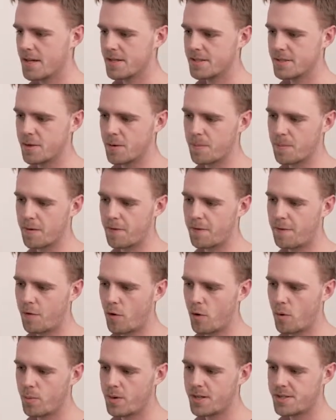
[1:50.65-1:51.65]
And so
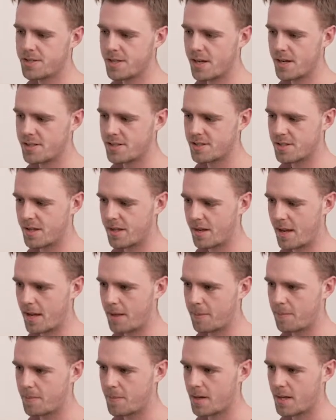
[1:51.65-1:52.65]
before we change the
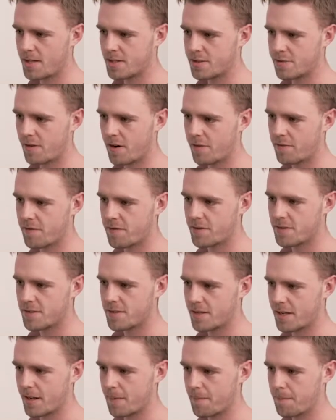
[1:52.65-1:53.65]
name, it's
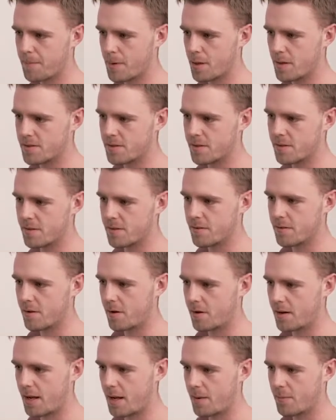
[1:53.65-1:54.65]
referencing
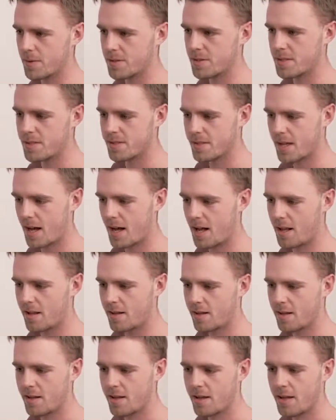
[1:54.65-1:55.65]
person.name, which is
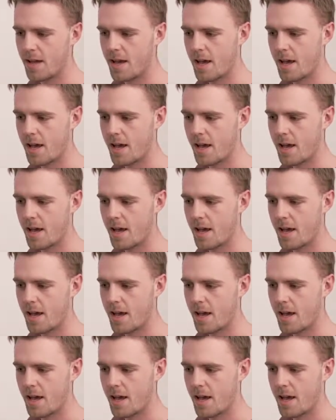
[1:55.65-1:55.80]
Carl.